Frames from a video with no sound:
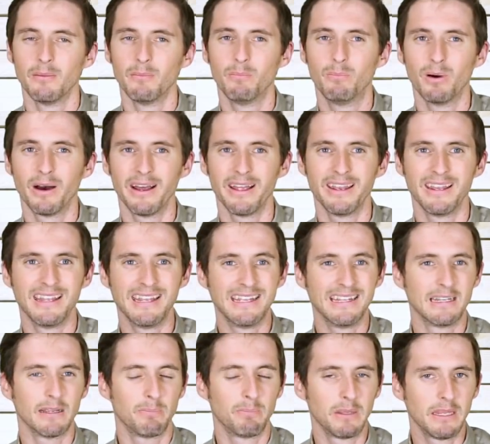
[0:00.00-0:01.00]
but
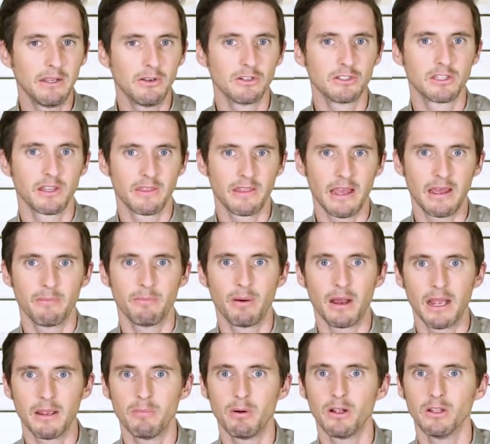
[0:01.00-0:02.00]
it appears that
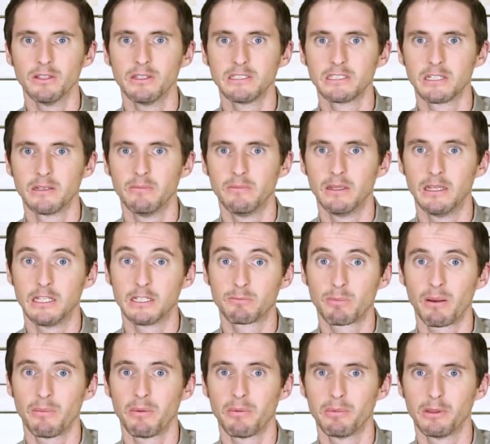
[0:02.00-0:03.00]
piebaldism is
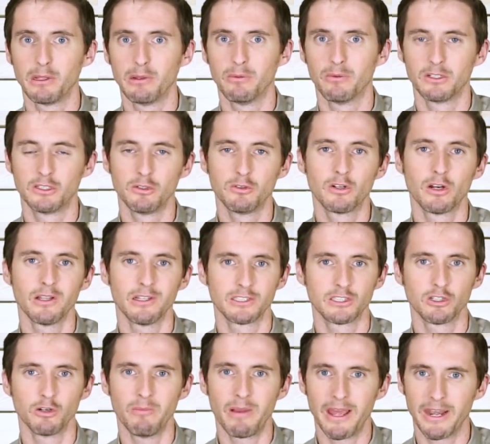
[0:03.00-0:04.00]
probably what you'd call a
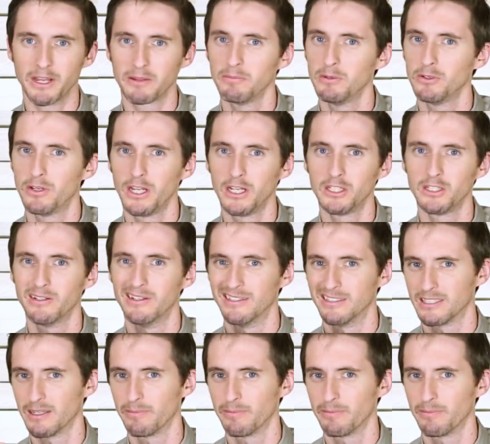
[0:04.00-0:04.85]
somatic mutation and